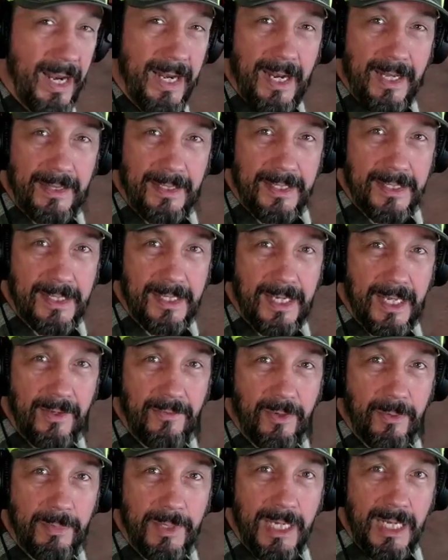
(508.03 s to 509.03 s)
this kit from
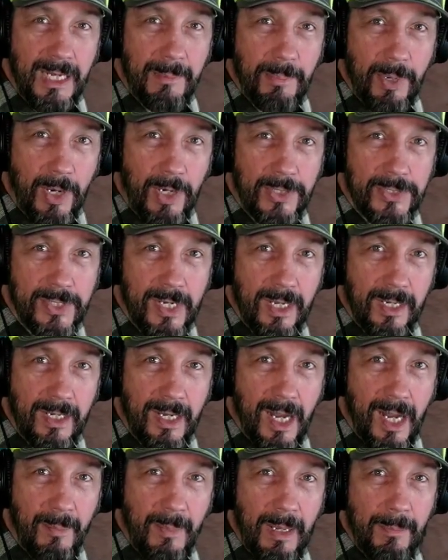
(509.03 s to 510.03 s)

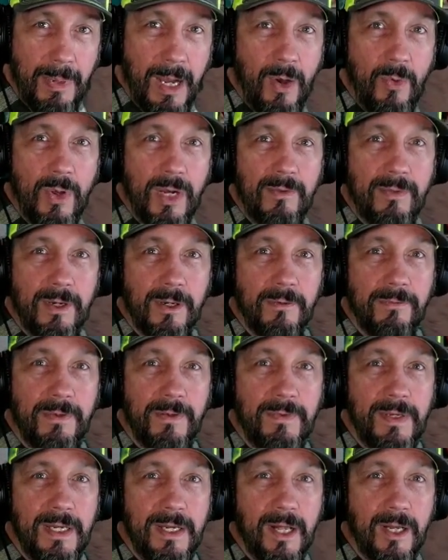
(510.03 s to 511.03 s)
gigaparts.com. I bought one of their
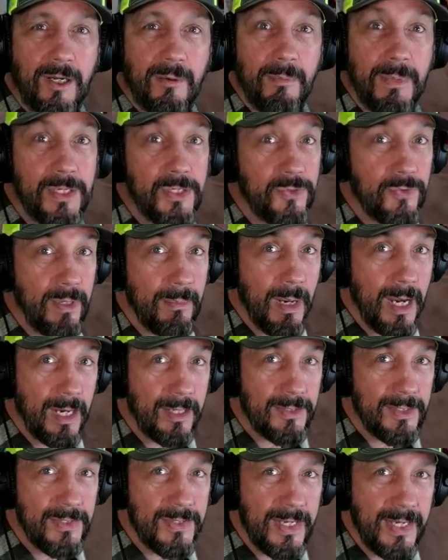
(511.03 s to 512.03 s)
$50 mystery
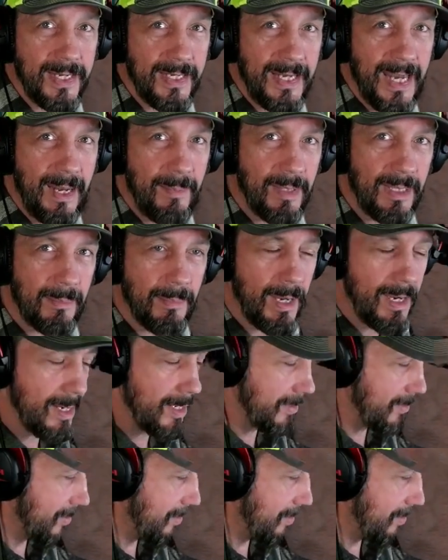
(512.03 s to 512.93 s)
boxes, and it came in the box.